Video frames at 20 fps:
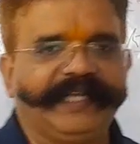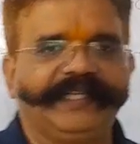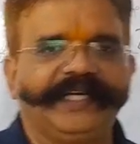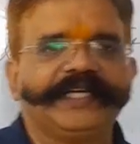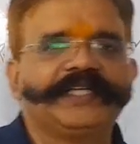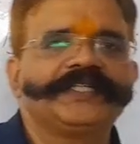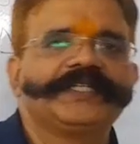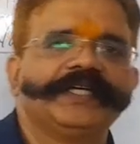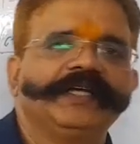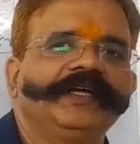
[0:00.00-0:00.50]

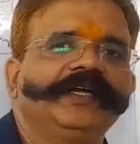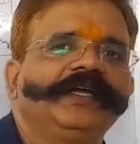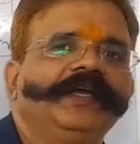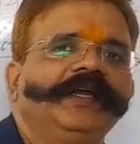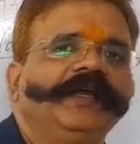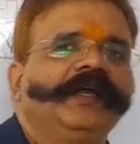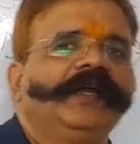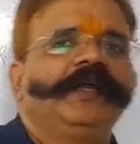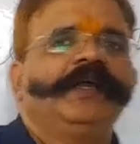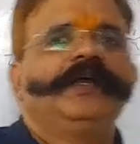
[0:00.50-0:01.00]
this,
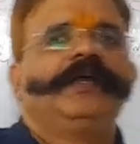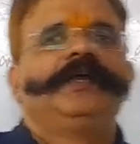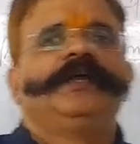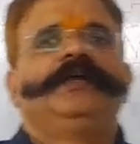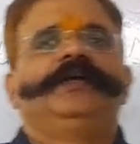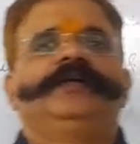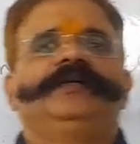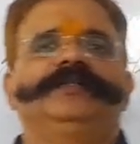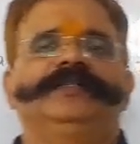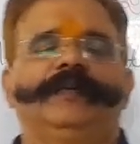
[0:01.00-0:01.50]

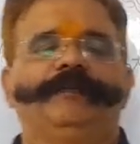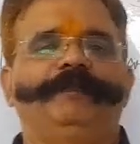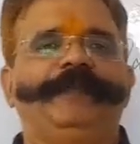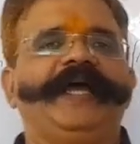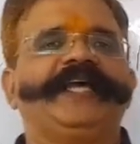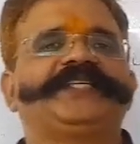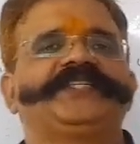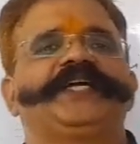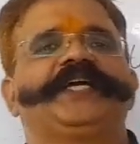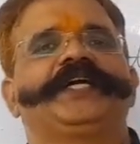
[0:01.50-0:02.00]
the
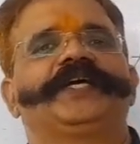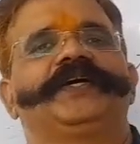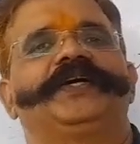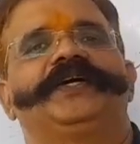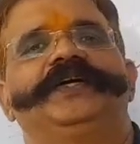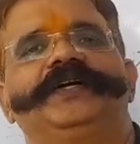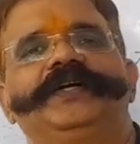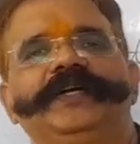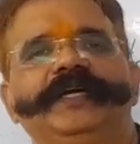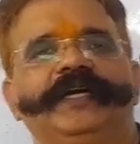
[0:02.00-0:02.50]
basic
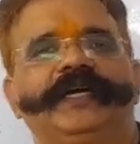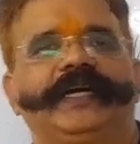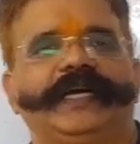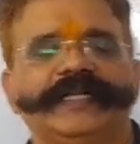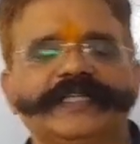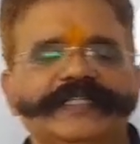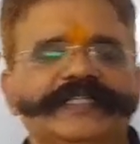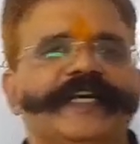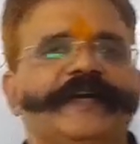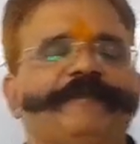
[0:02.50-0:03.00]

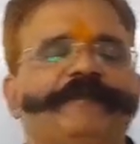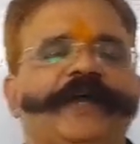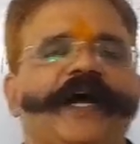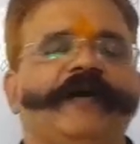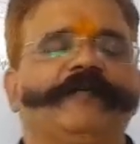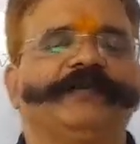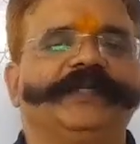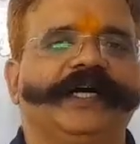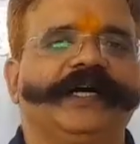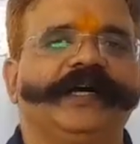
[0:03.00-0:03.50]
concept
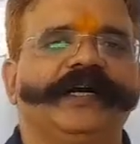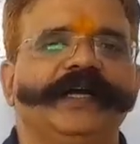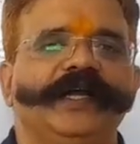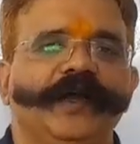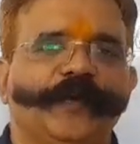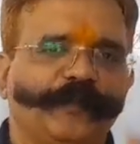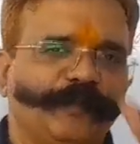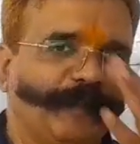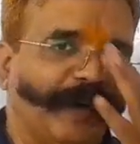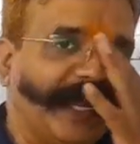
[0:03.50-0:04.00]
of the
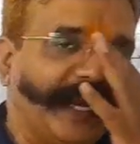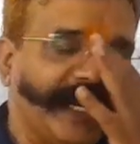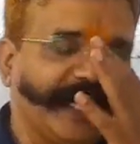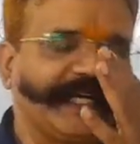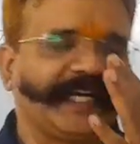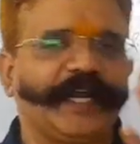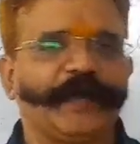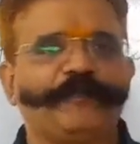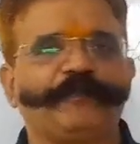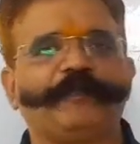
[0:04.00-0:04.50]

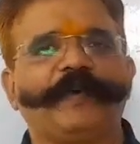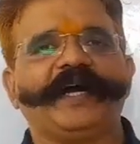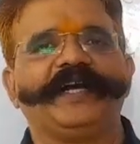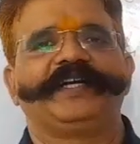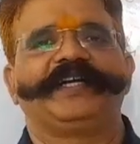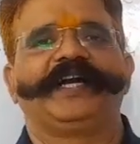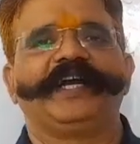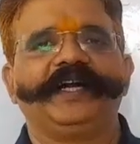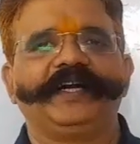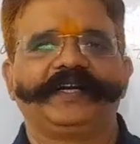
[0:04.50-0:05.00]
magnetic
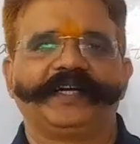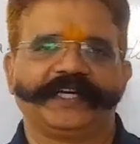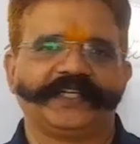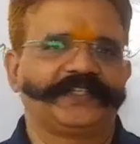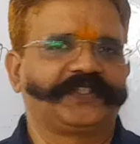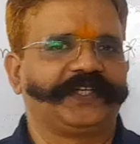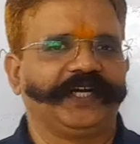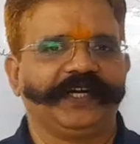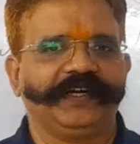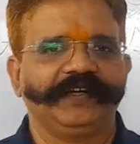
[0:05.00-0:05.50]
particle
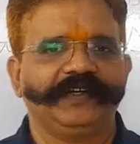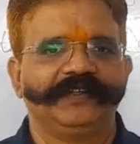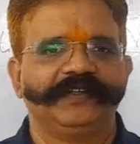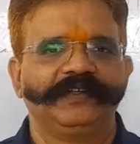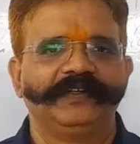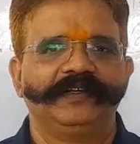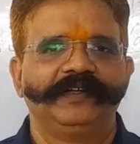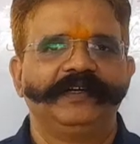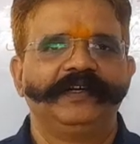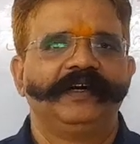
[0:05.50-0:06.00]
testing,
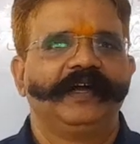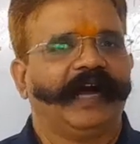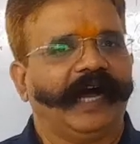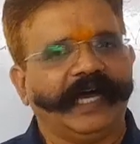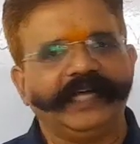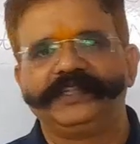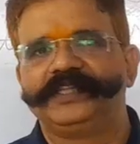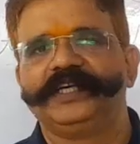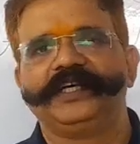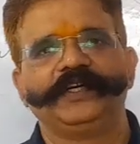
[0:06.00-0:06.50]

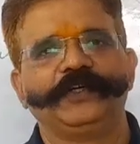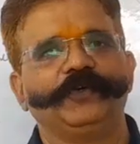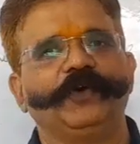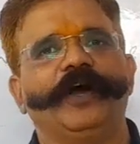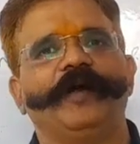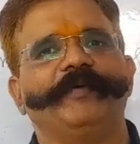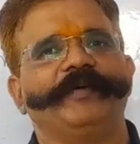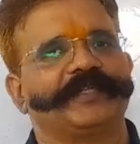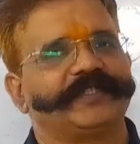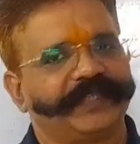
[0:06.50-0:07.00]
I think you
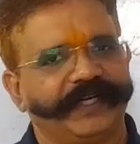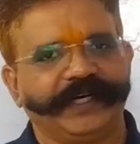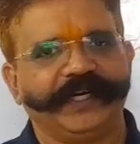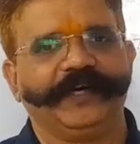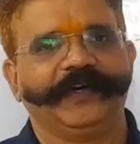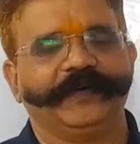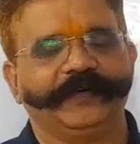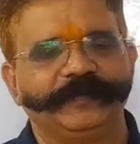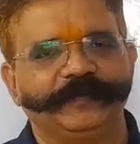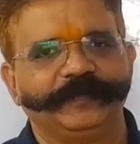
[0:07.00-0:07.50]
have
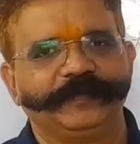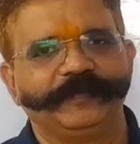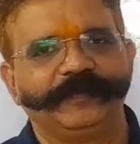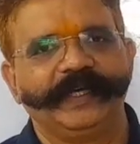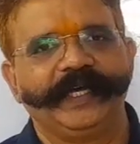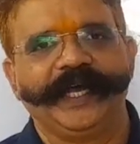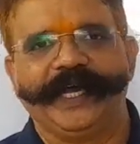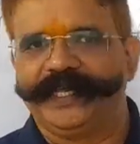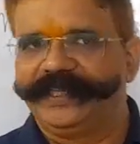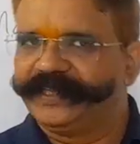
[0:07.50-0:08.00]
studied.
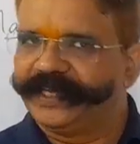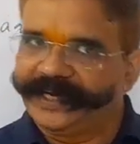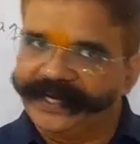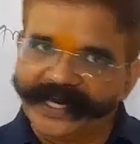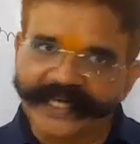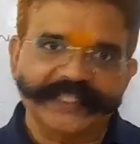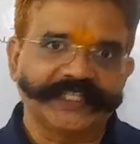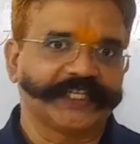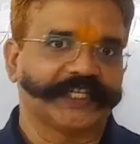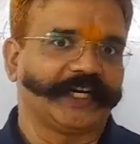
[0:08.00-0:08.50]
In the
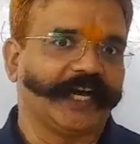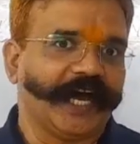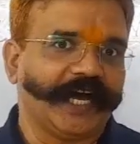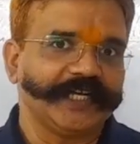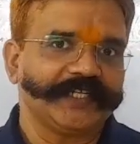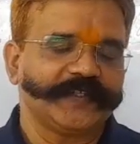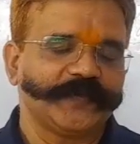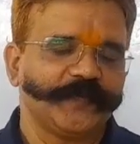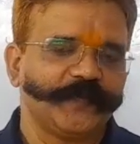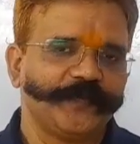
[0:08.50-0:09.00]
next
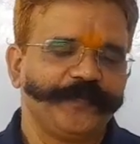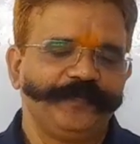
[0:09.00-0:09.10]
class,